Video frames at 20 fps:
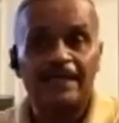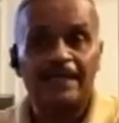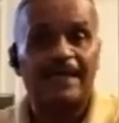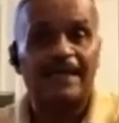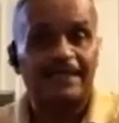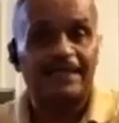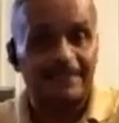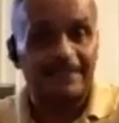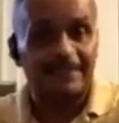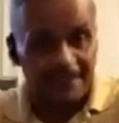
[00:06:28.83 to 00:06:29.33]

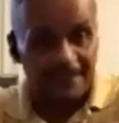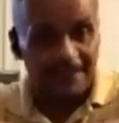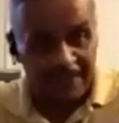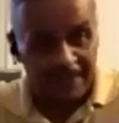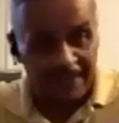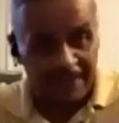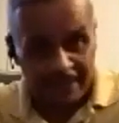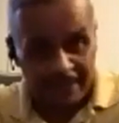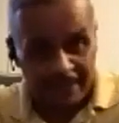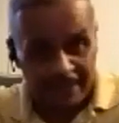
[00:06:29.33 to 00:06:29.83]
is
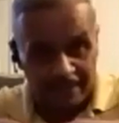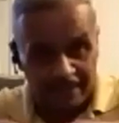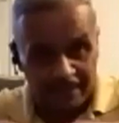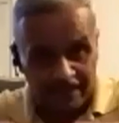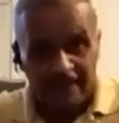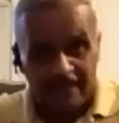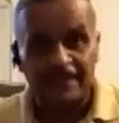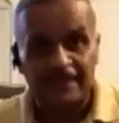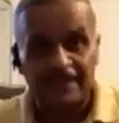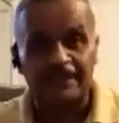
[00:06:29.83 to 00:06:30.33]
there.
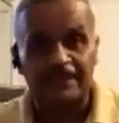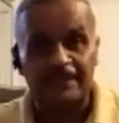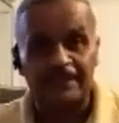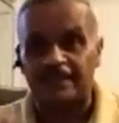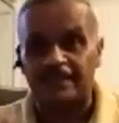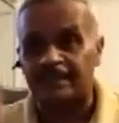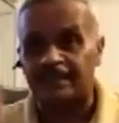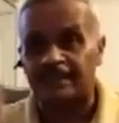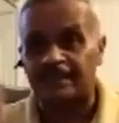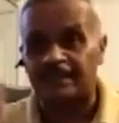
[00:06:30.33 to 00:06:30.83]
This
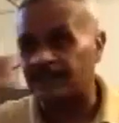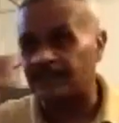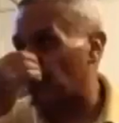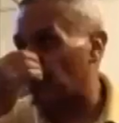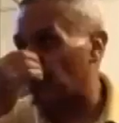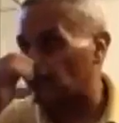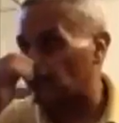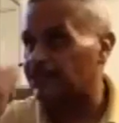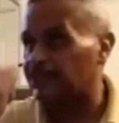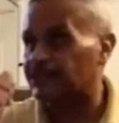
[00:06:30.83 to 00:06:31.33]
is, like
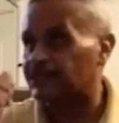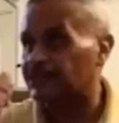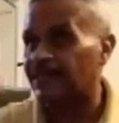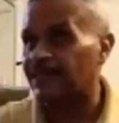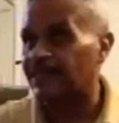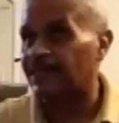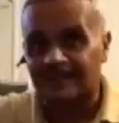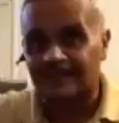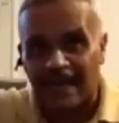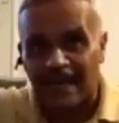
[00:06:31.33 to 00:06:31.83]
we say, is
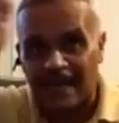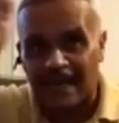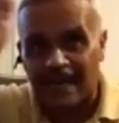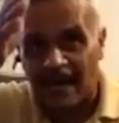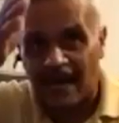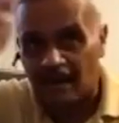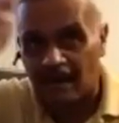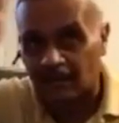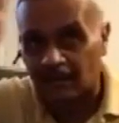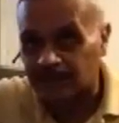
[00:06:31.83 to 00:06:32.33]
the
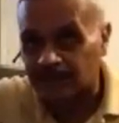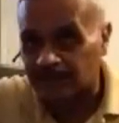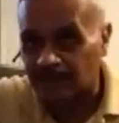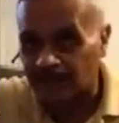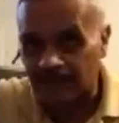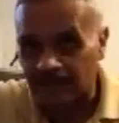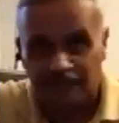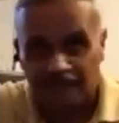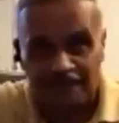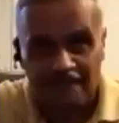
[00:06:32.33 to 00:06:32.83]
lighthouse
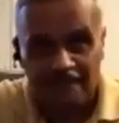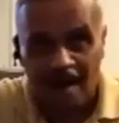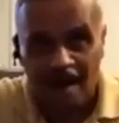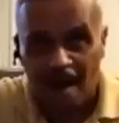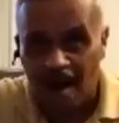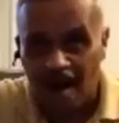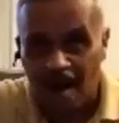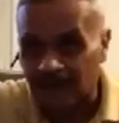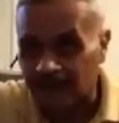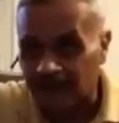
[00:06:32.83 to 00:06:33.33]
in the
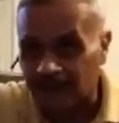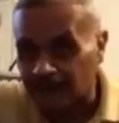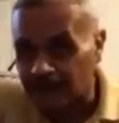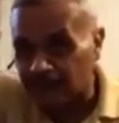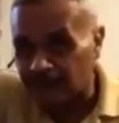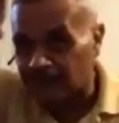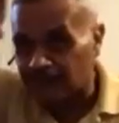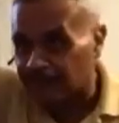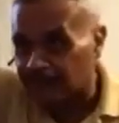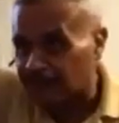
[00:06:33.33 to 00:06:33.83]
fog. You
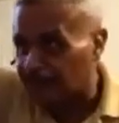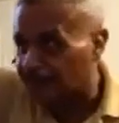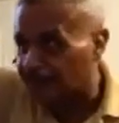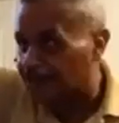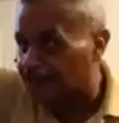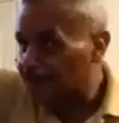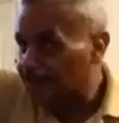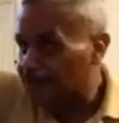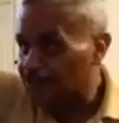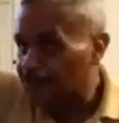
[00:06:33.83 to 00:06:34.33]
look at the
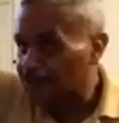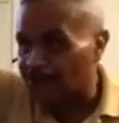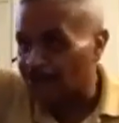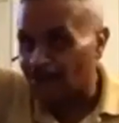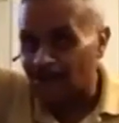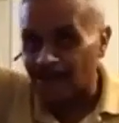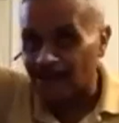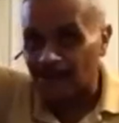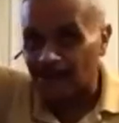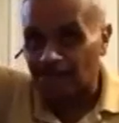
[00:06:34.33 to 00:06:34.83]

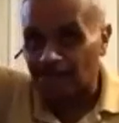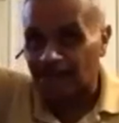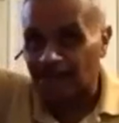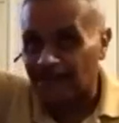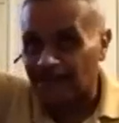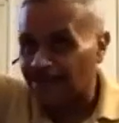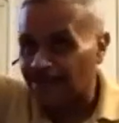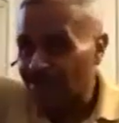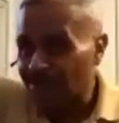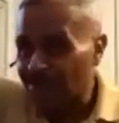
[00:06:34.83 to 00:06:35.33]
conga
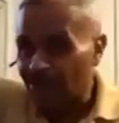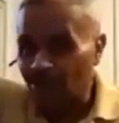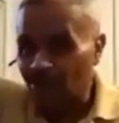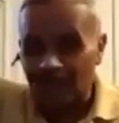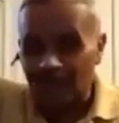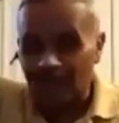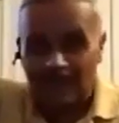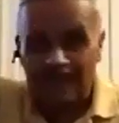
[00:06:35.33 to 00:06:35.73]
player or the